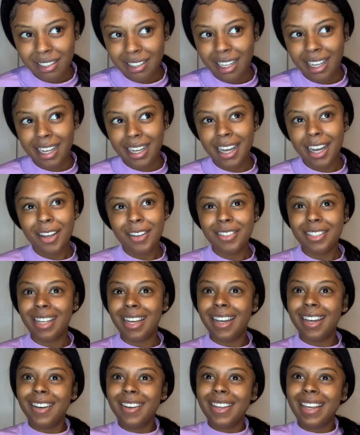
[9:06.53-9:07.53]
Like, I was like,
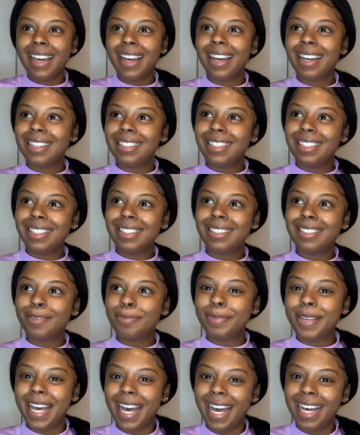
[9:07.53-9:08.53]
oh yeah, I just
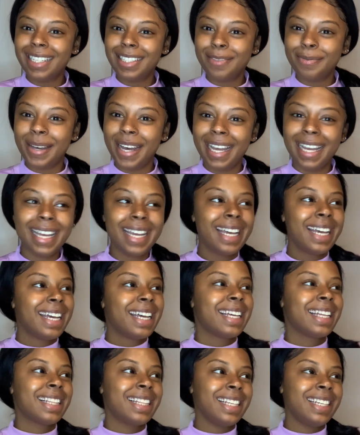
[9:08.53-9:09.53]
passed my
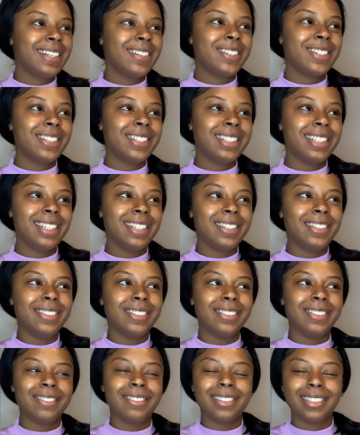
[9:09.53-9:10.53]
clinical
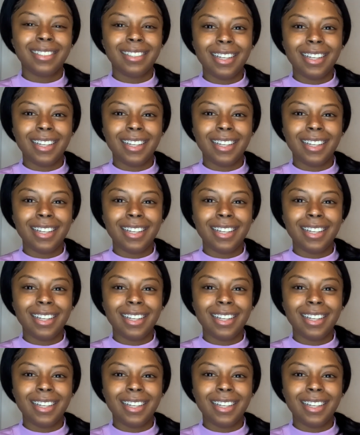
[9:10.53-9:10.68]
sims.